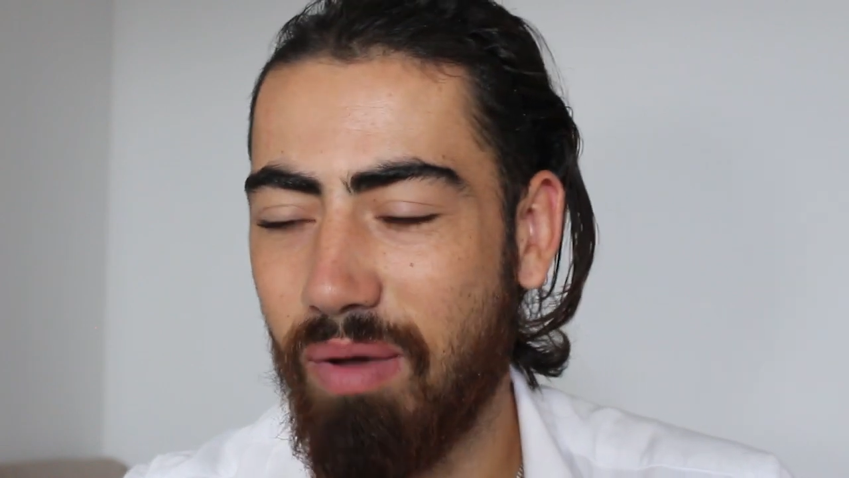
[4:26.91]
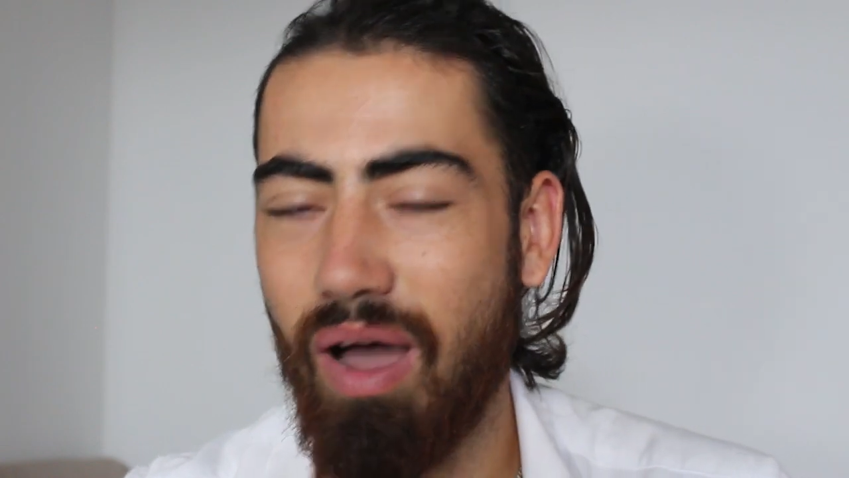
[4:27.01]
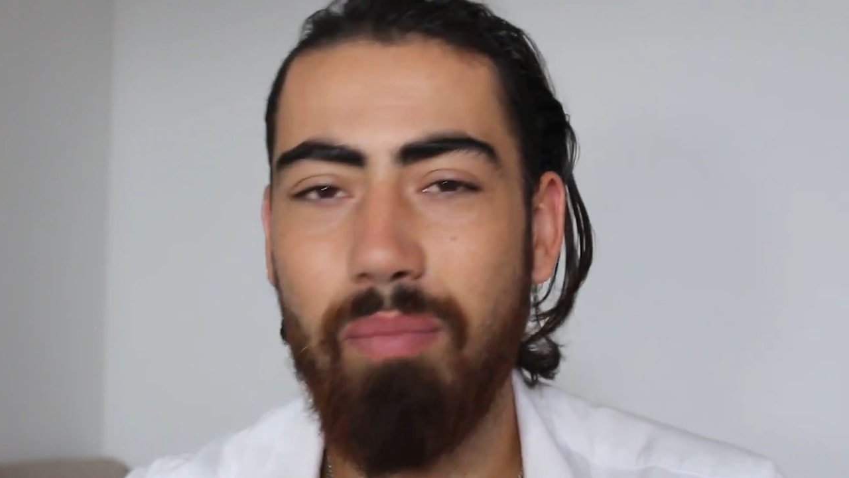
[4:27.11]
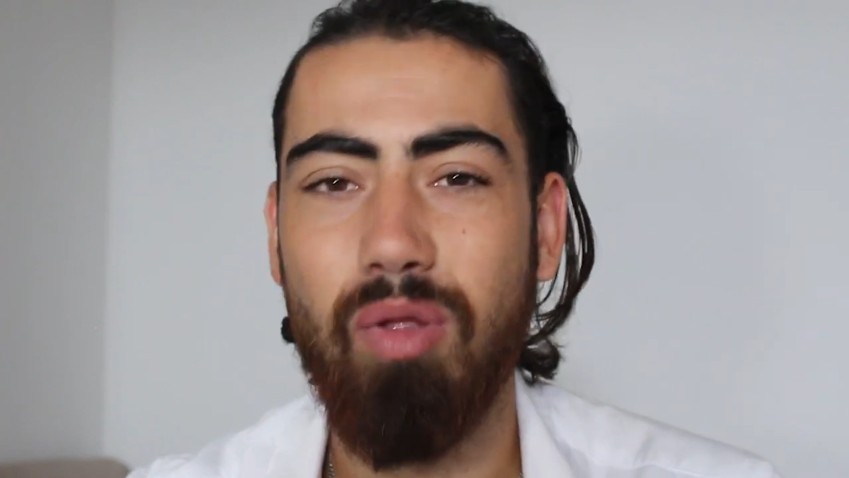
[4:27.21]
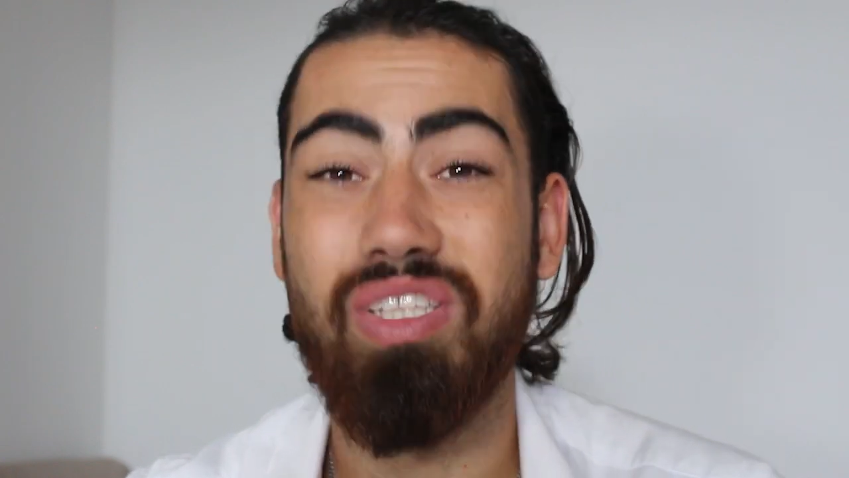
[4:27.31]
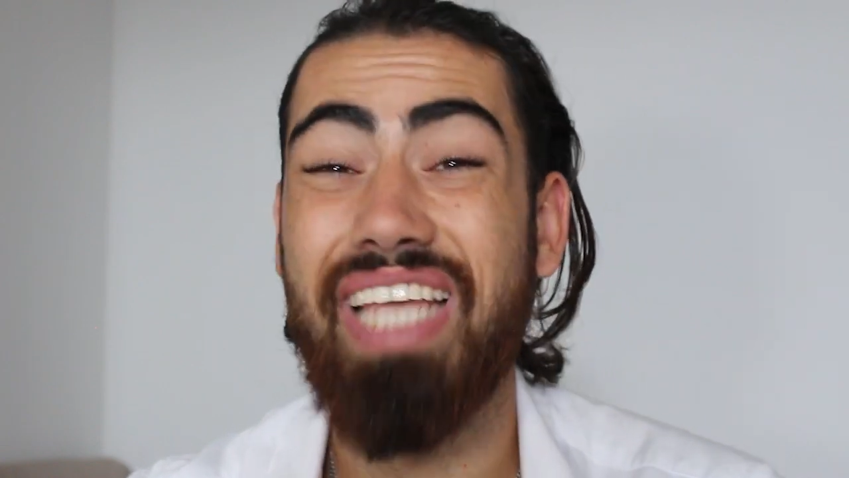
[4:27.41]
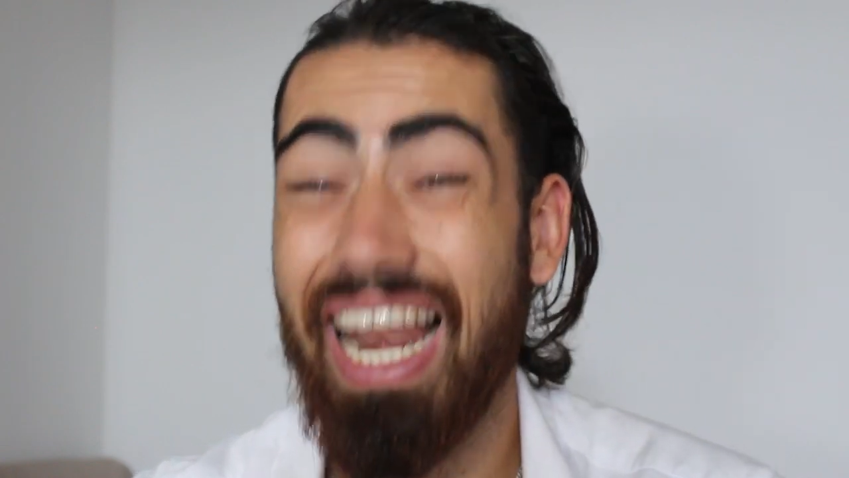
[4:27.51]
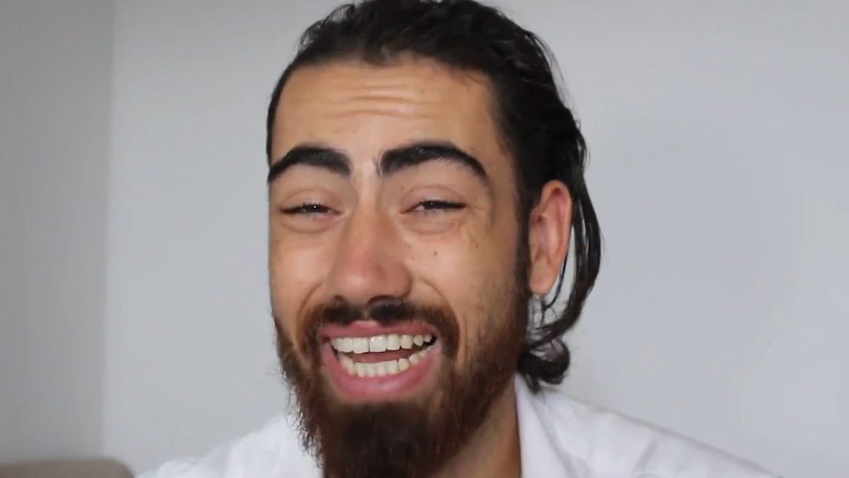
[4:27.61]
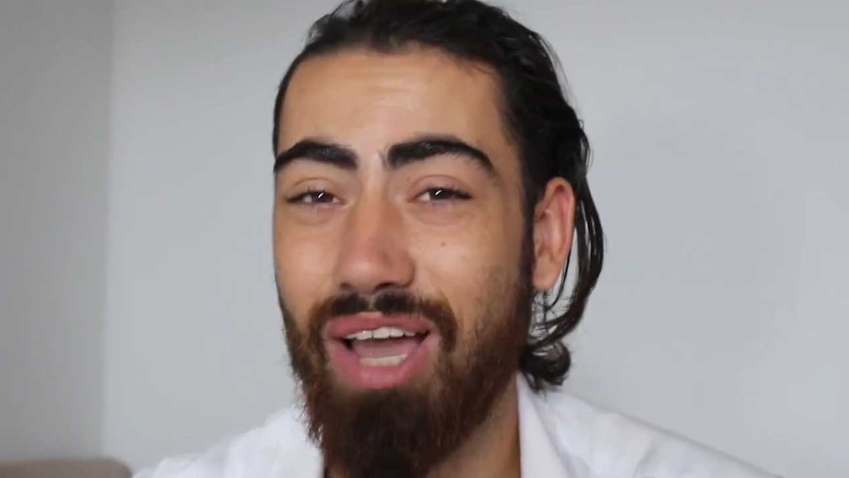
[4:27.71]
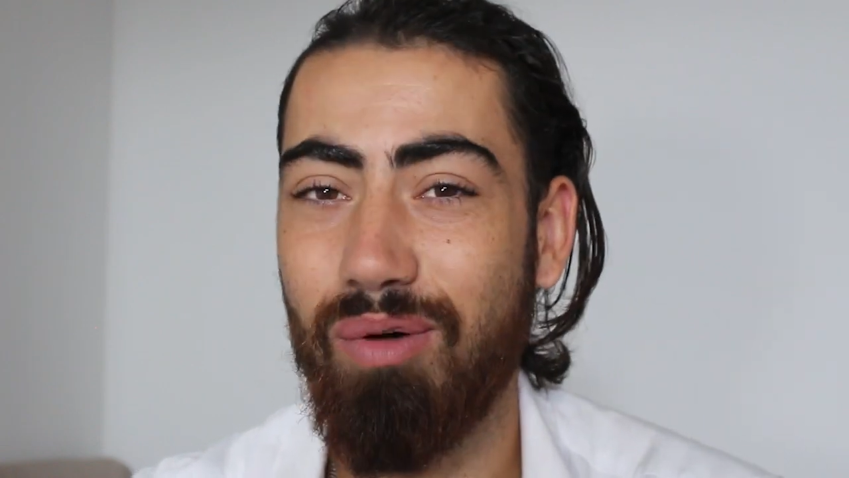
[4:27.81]
but I'm not
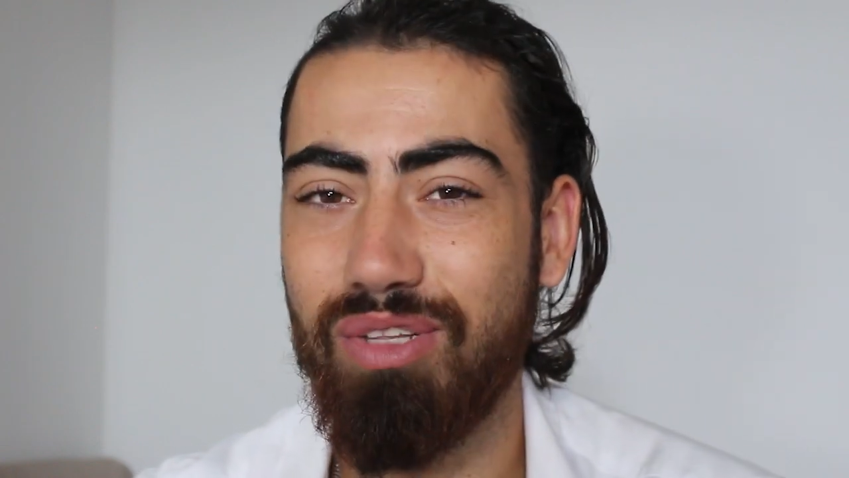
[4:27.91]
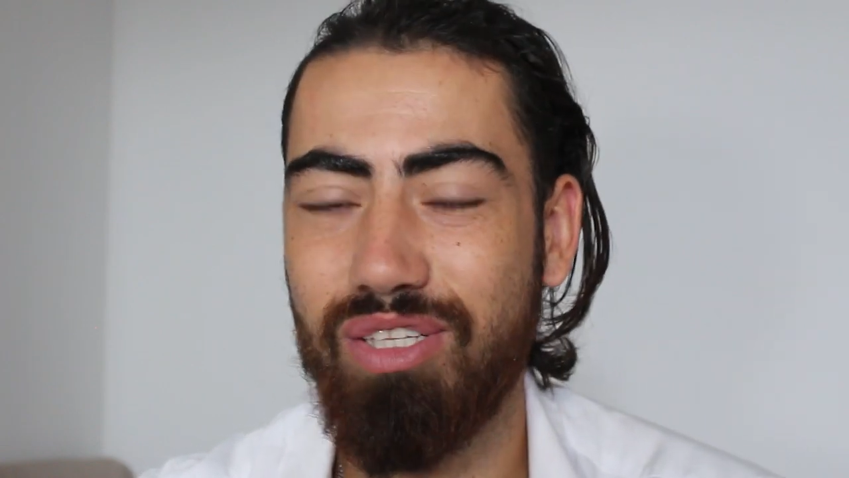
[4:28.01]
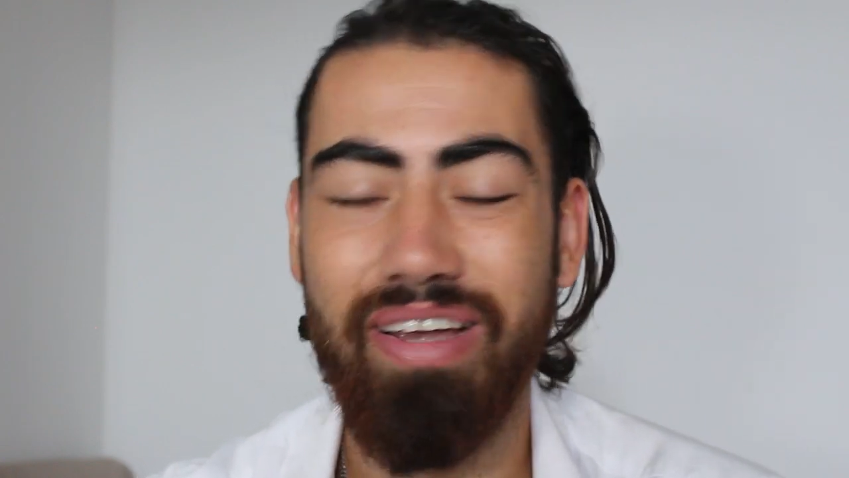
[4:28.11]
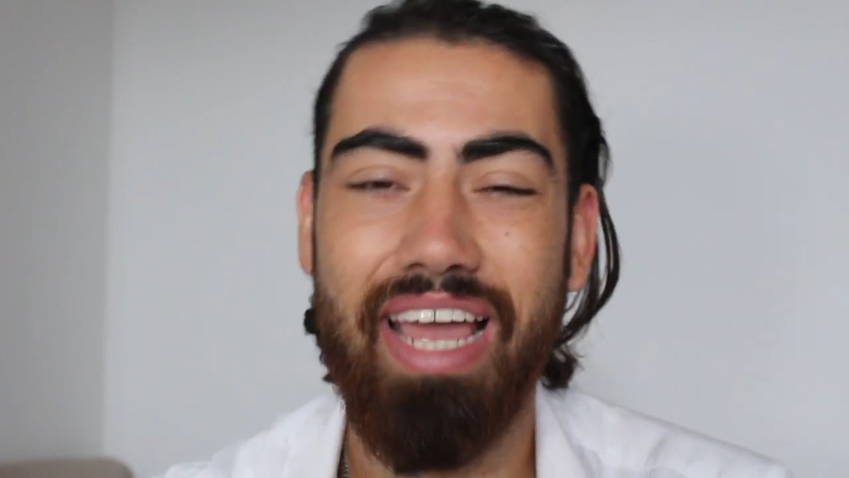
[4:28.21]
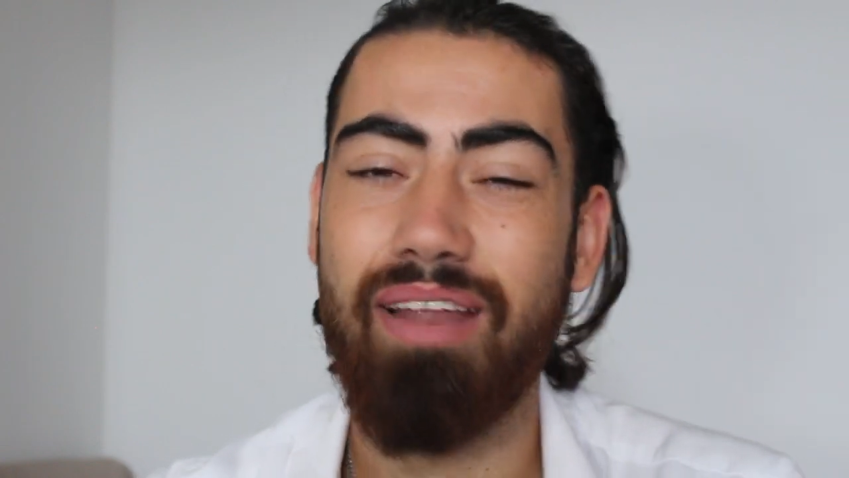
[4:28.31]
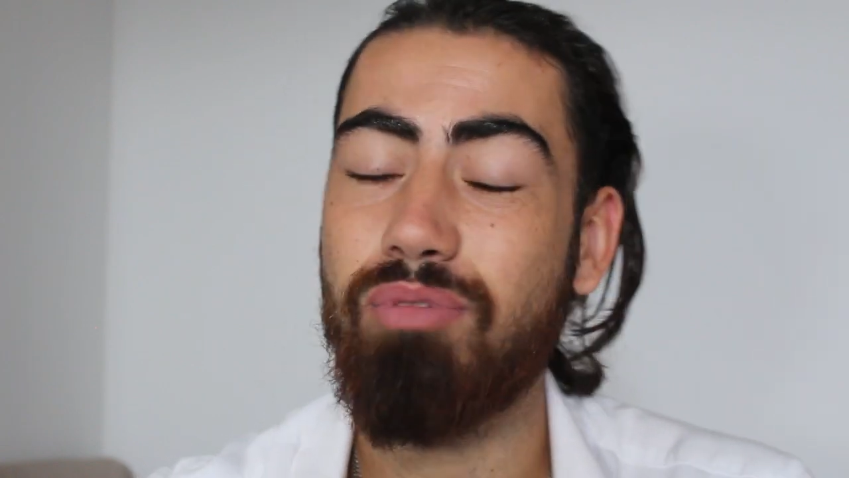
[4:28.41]
telling her what to do again.